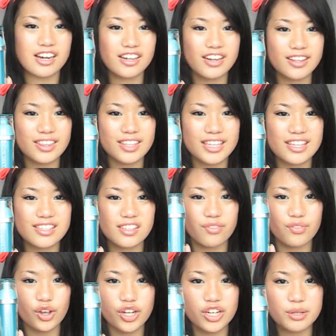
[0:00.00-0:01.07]
And another thing is,
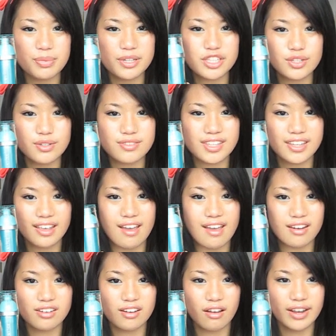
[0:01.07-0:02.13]
I've only been using it
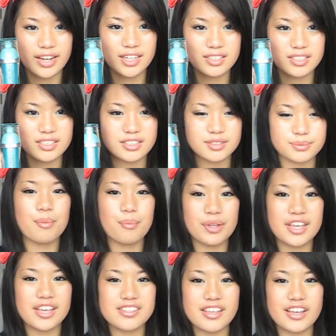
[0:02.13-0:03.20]
at night.
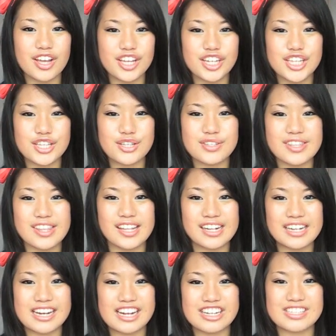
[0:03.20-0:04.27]
Because I only use the
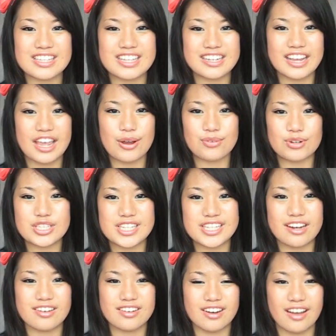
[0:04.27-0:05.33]
Laneige skincare
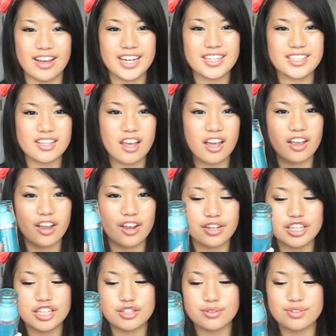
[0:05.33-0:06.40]
routine at night, I
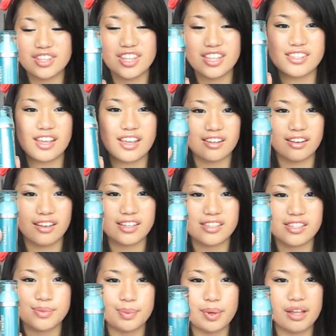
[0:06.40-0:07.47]
only use this at
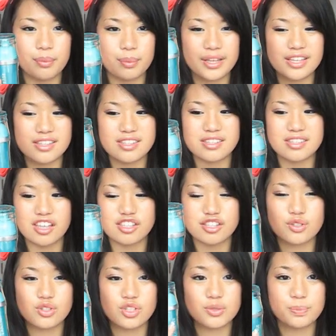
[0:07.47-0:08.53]
night as well, because it
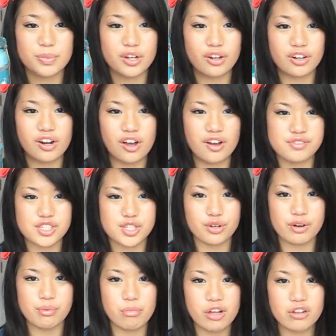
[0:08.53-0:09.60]
says you should put it on after
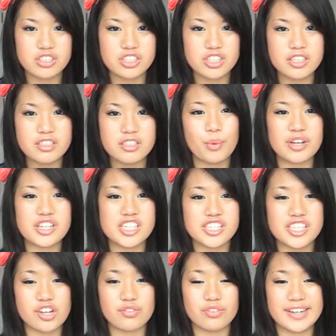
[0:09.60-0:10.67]
your emulsion, which is
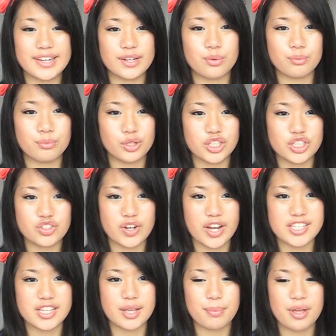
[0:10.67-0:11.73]
generally your
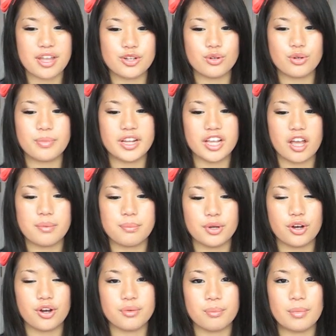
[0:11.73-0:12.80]
moisturiser, but normally I'd
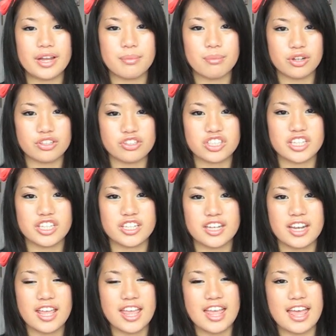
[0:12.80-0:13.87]
put on my
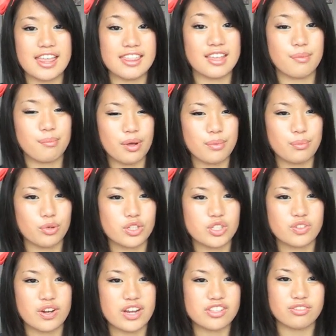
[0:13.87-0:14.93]
emulsion and then my
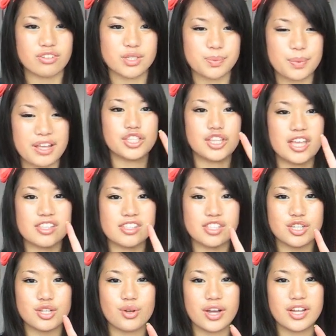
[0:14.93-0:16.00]
moisturiser as well. That's
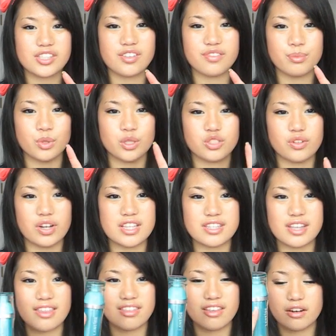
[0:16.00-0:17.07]
two kinds of
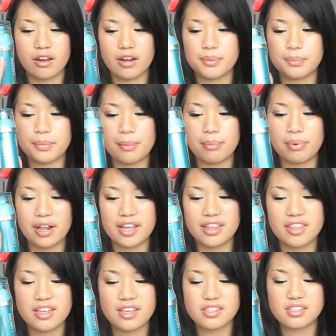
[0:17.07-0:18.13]
moisturiser, and then I'd apply
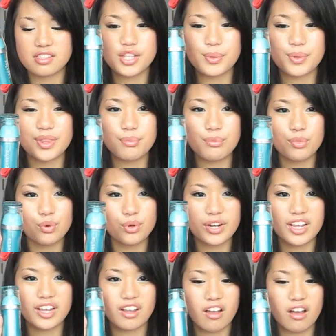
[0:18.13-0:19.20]
this. So in the
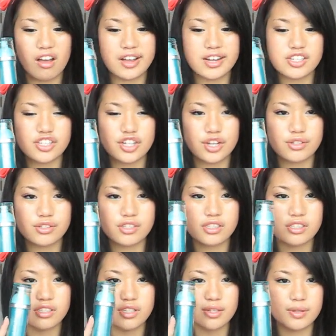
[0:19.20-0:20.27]
morning I don't
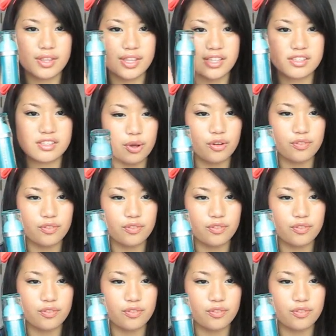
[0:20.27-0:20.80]
do this.